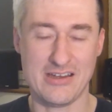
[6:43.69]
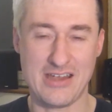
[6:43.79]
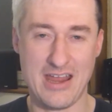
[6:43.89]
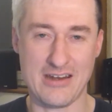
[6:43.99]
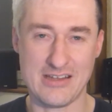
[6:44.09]

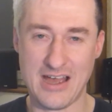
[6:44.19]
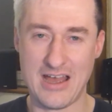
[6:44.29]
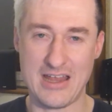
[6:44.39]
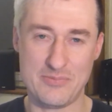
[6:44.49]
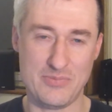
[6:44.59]
can
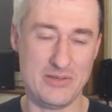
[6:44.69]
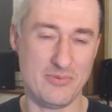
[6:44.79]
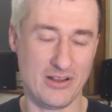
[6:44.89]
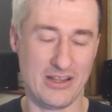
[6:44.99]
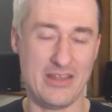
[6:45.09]
guide
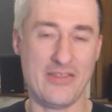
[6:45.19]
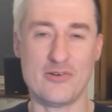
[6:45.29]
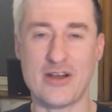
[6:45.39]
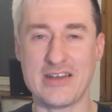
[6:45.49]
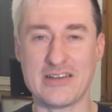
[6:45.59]
people in the
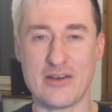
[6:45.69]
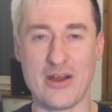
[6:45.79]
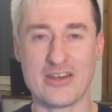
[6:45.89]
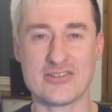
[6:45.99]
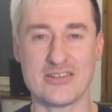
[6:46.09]
right
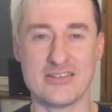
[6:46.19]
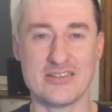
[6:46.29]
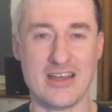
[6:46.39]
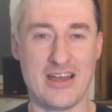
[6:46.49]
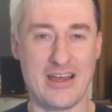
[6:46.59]

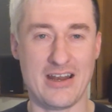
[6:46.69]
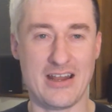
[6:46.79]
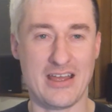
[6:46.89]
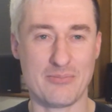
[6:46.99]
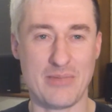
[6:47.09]
direction and
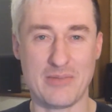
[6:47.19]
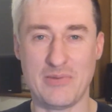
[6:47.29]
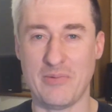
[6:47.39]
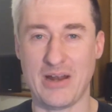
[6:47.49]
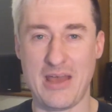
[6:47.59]
like make
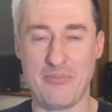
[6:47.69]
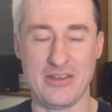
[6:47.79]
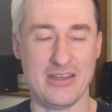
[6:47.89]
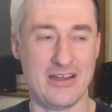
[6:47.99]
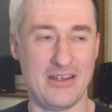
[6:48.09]
people
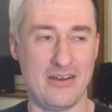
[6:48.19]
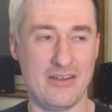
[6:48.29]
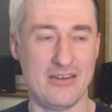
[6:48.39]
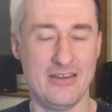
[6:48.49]
happy. And